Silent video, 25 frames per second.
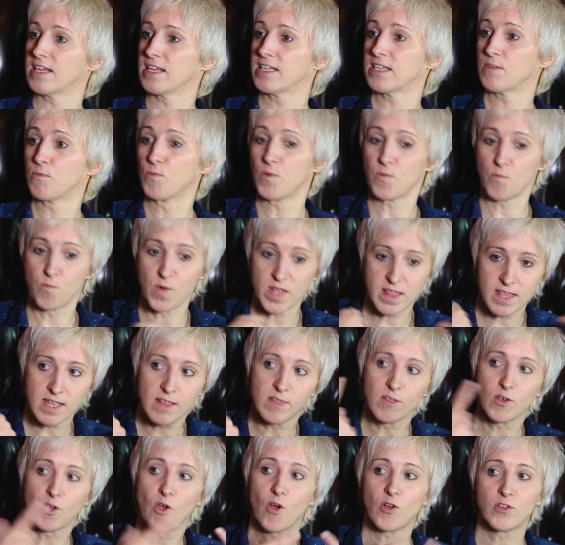within
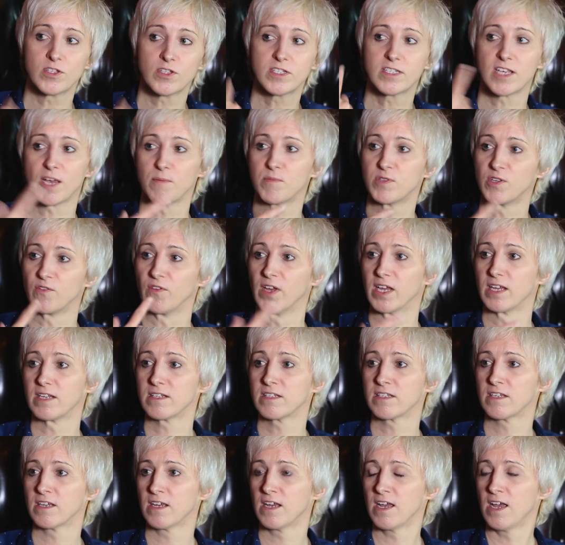the concept of
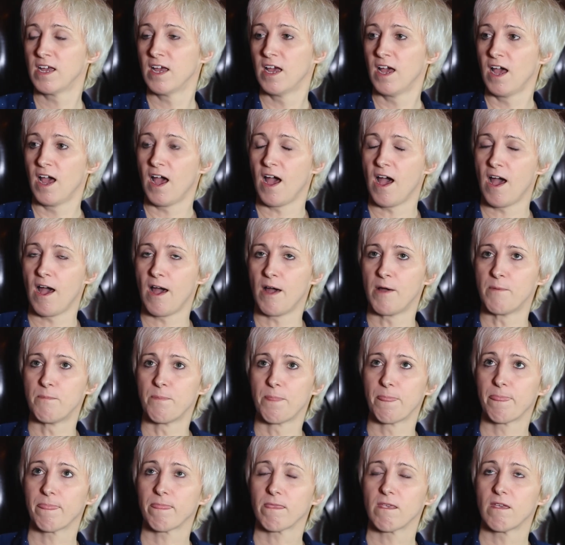it.
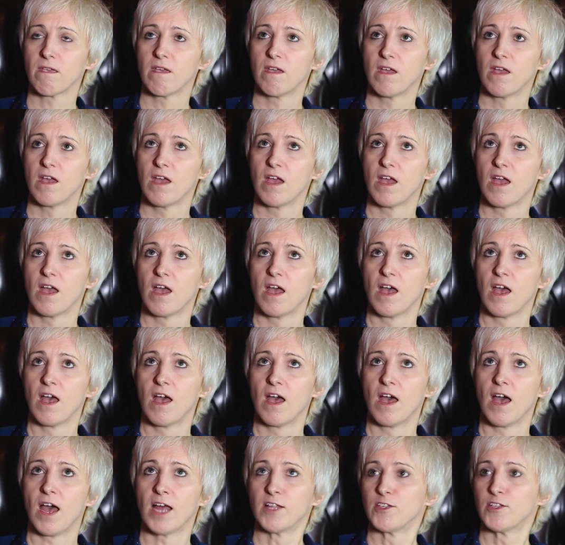
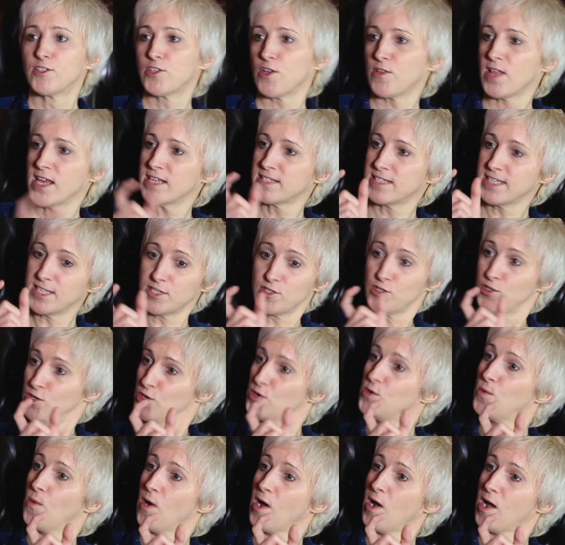And so there's these
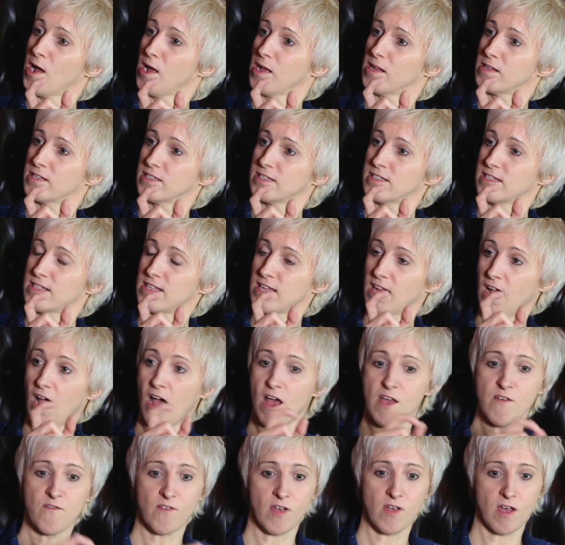two words that
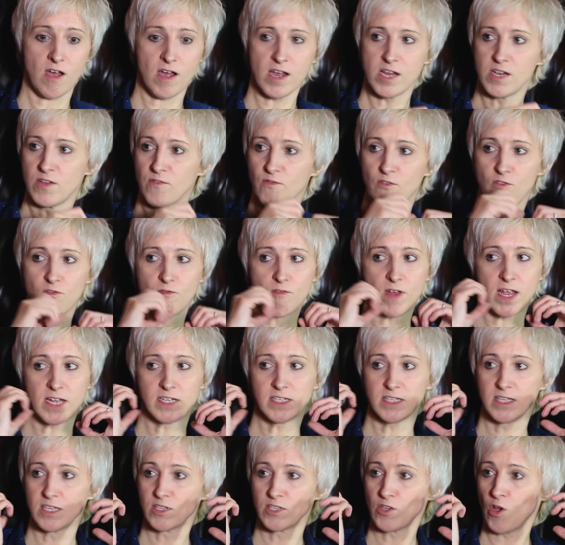I've kind of
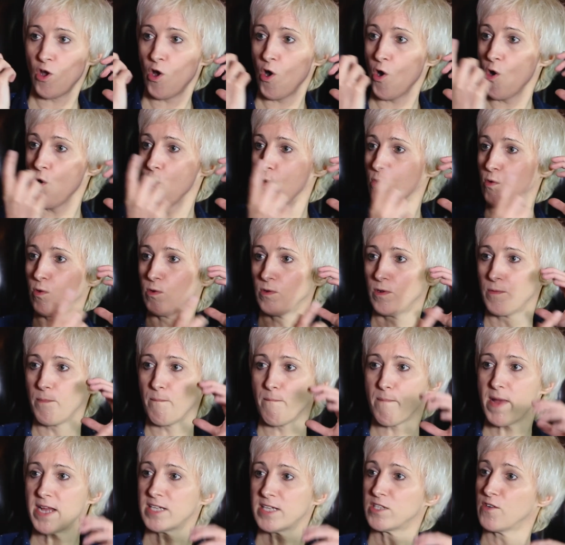created this whole
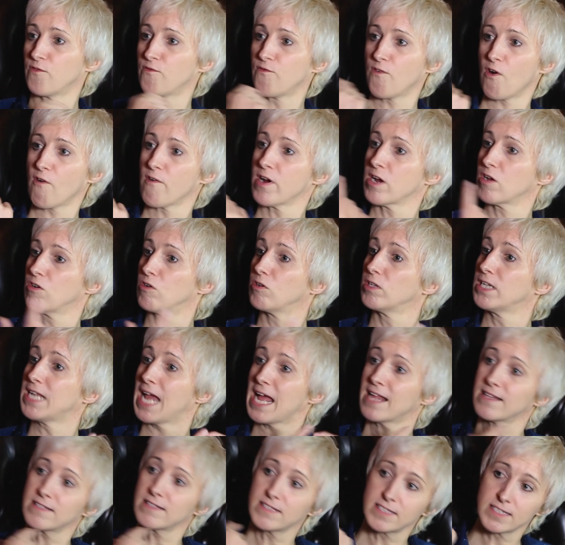metaphorical
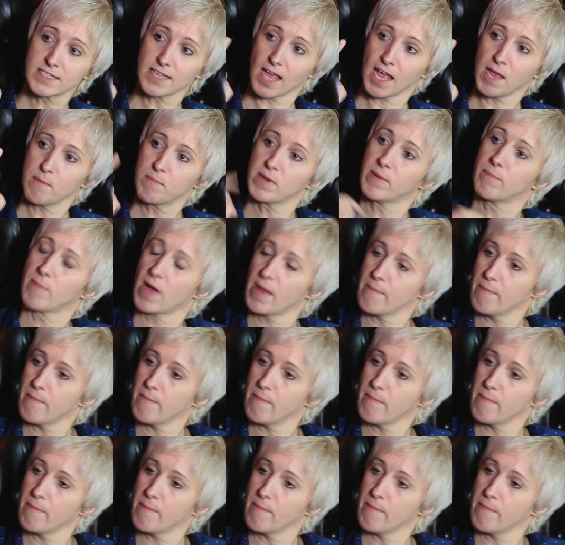landscape in my